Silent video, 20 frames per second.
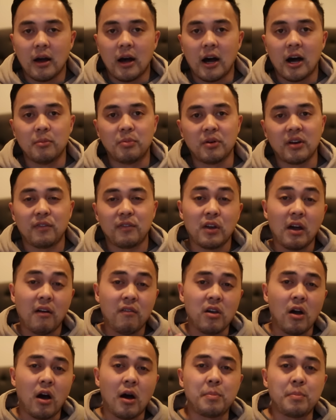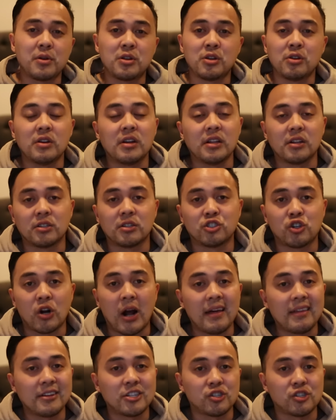Uh, but if you have the opportunity to
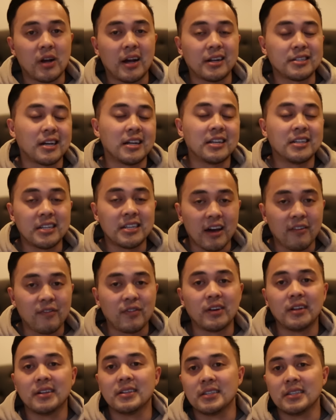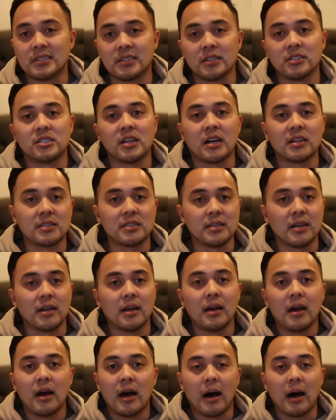try the stretch, I definitely suggest
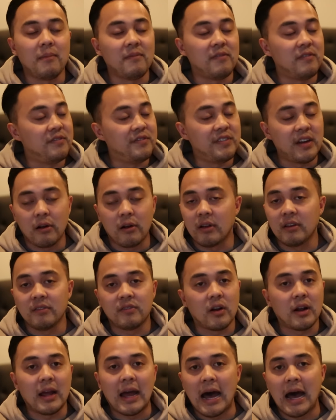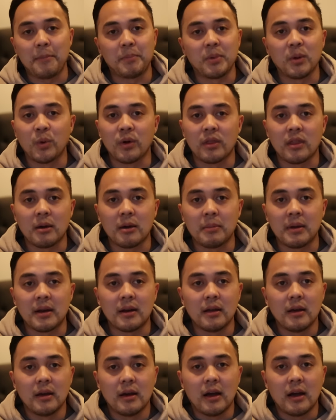it. I'm very, very happy with them,
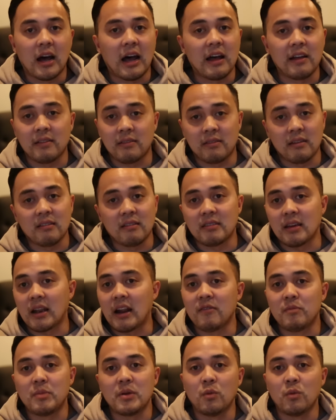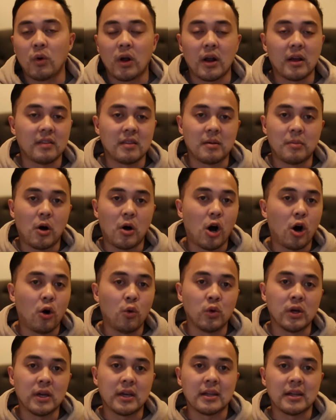and as I said, I've been wearing them
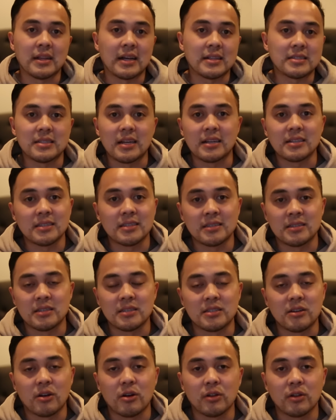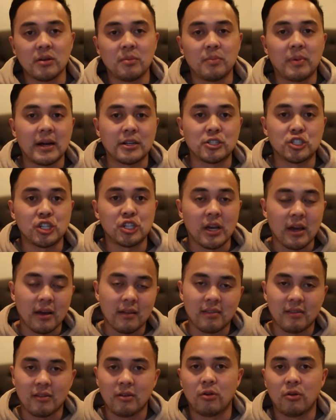all week, and that's not necessarily by
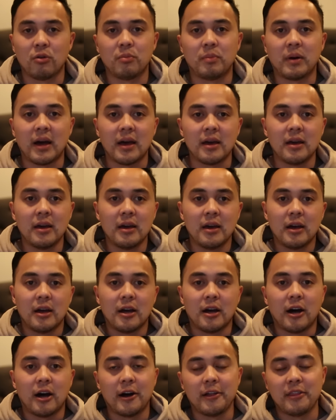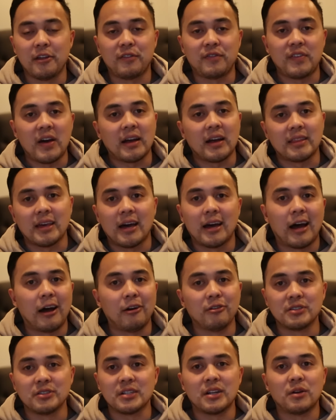chance or by uh, the fact that I
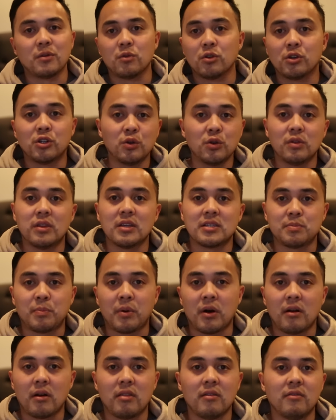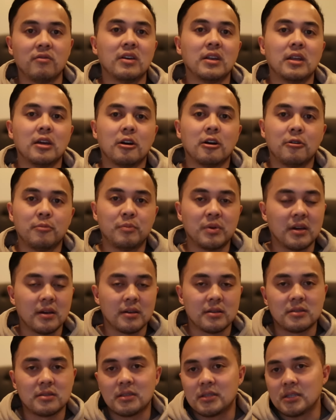was gonna do this part of the video
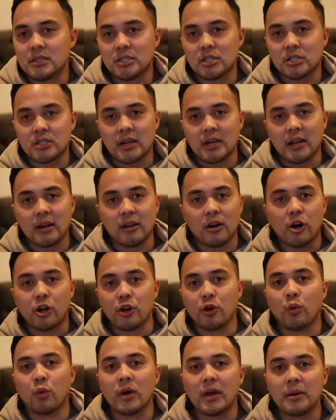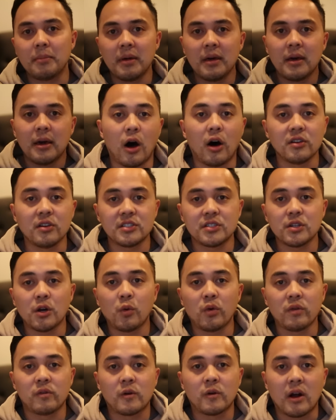because this is just kind of on a whim. Also,
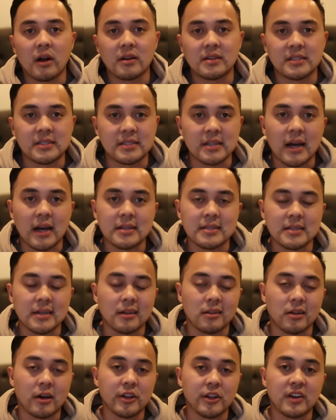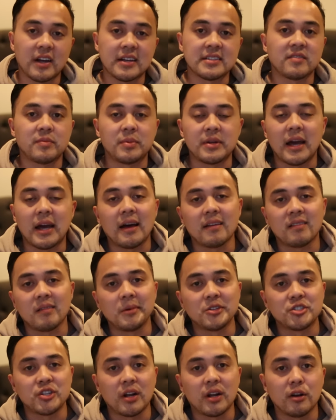with regard to sizing, a lot of you guys have been asking
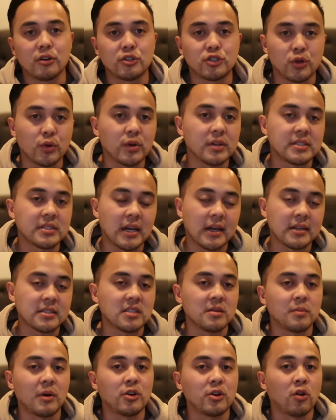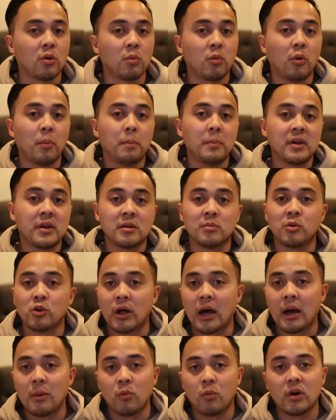me, should I go true to size to my normal
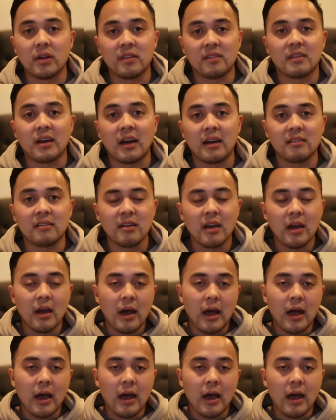MNML M1 size?